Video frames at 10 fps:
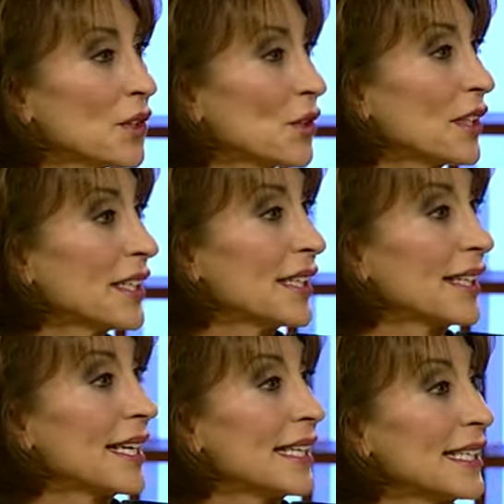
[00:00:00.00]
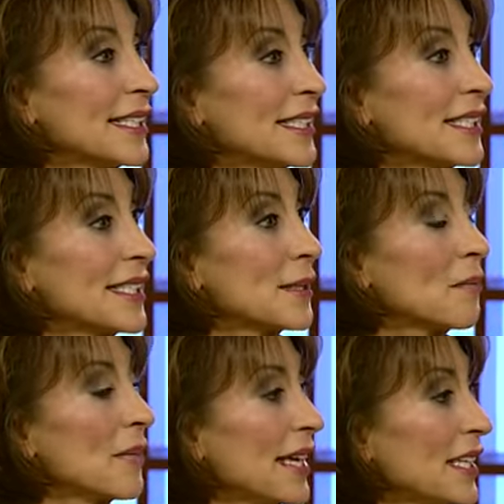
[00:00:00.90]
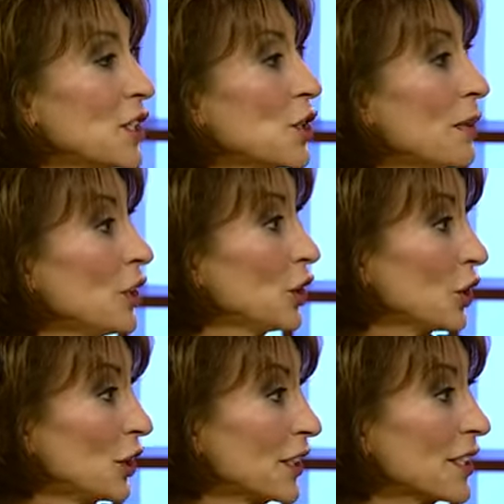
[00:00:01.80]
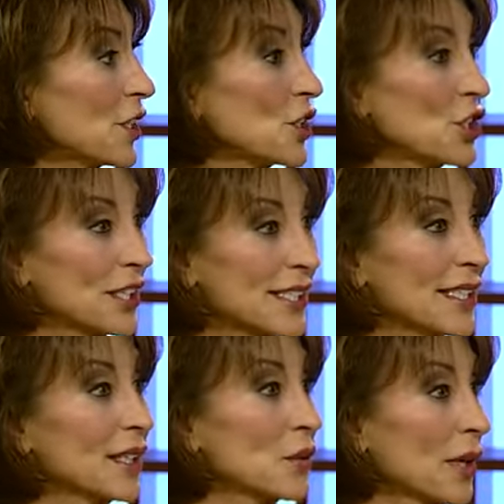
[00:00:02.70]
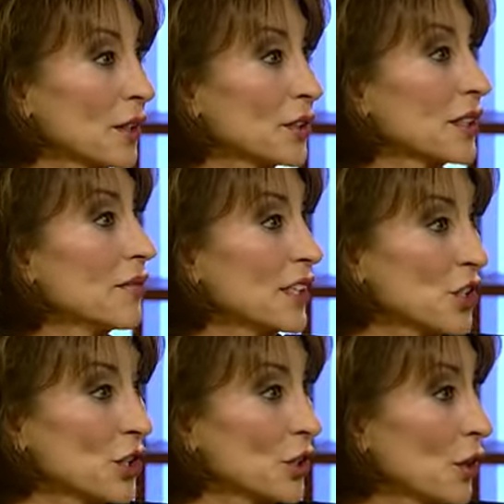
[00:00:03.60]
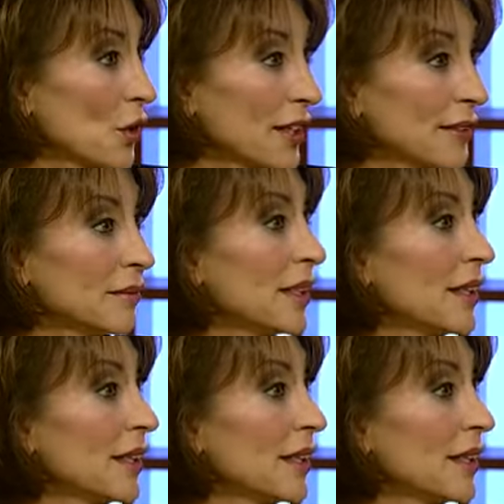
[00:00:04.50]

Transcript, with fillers: clothing is made to be looked just like regular conventional clothing